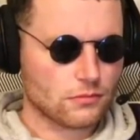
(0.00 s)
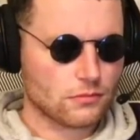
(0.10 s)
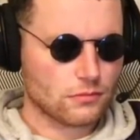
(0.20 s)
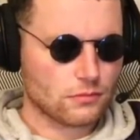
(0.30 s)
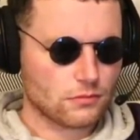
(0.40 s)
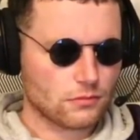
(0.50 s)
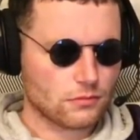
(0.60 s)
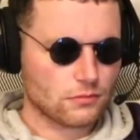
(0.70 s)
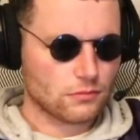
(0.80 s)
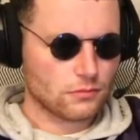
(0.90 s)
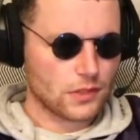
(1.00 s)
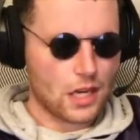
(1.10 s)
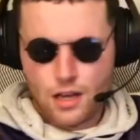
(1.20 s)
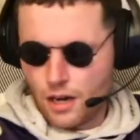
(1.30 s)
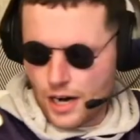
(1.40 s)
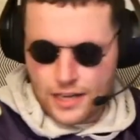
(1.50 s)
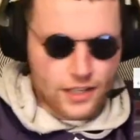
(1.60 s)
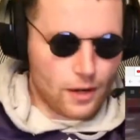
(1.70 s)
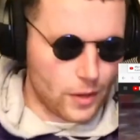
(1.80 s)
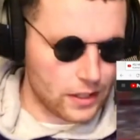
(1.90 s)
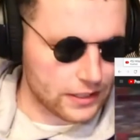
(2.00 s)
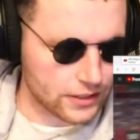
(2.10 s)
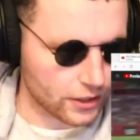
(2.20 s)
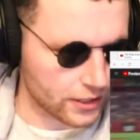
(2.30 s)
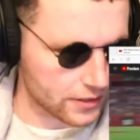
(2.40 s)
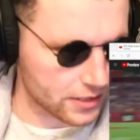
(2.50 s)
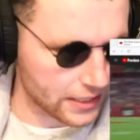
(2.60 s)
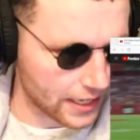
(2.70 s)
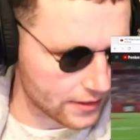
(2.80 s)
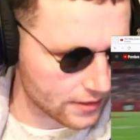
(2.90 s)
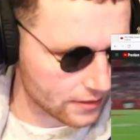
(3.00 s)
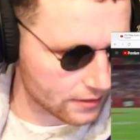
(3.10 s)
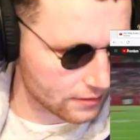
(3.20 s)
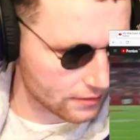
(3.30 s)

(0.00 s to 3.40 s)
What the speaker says: All right, you know what? Let's look at his stats.